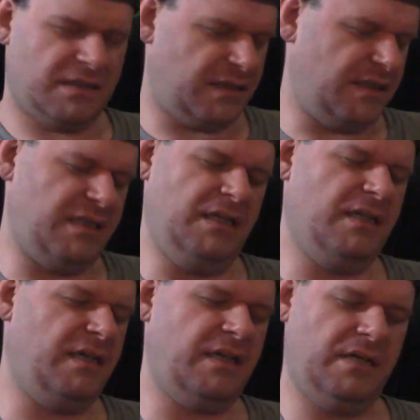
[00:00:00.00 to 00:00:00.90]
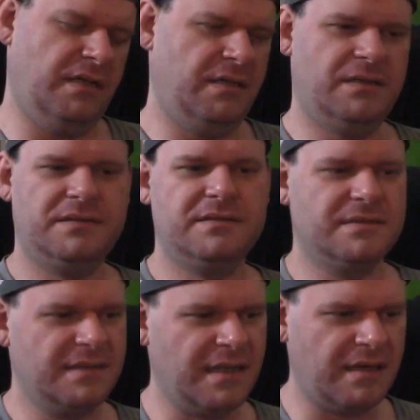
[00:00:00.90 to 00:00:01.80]
I
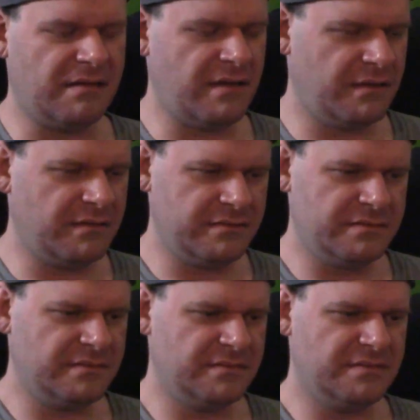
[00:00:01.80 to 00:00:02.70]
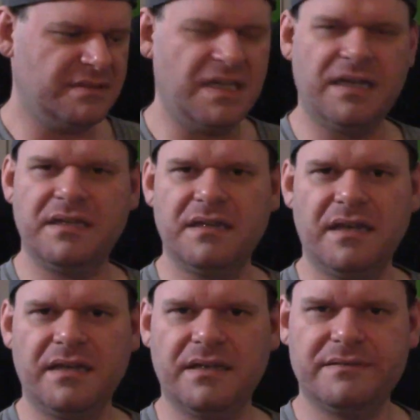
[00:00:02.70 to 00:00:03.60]
don't know, I didn't
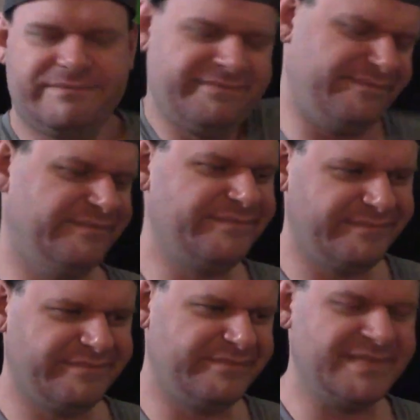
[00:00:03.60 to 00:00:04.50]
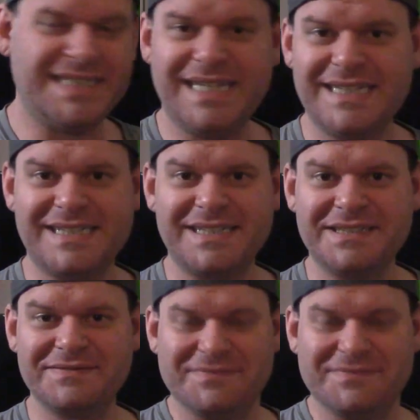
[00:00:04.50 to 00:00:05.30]
like it. That's it.